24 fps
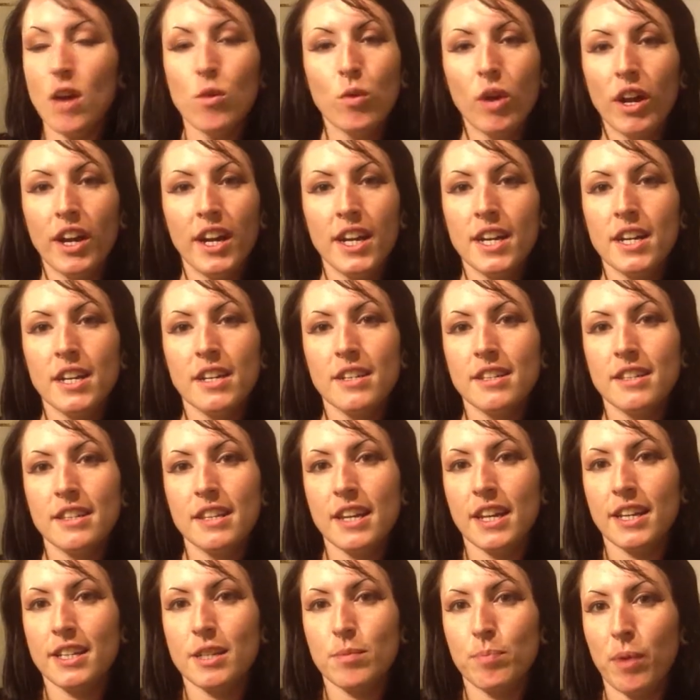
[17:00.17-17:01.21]
I didn't
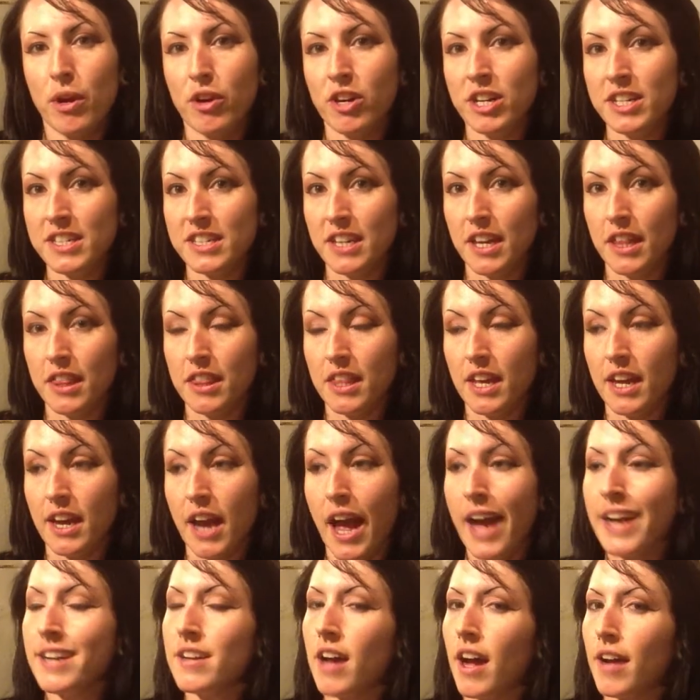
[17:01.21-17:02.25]
experience anything.
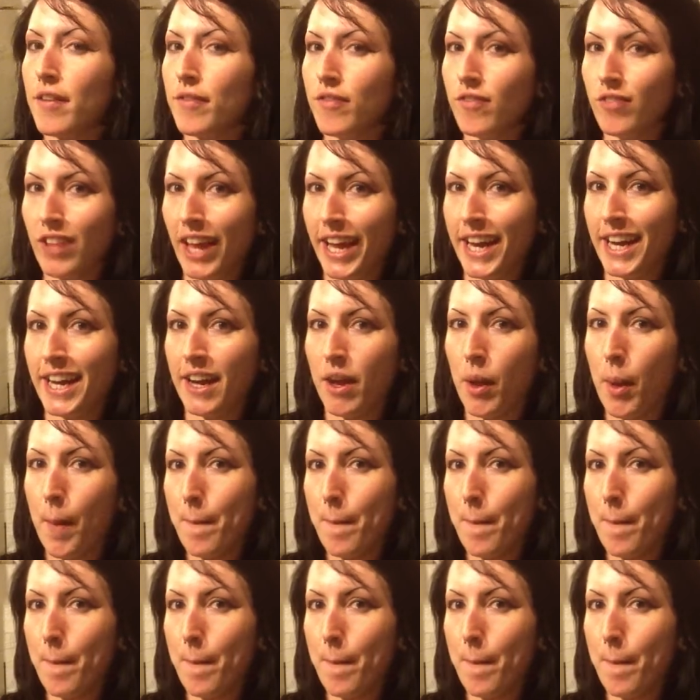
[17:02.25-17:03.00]
I've, like,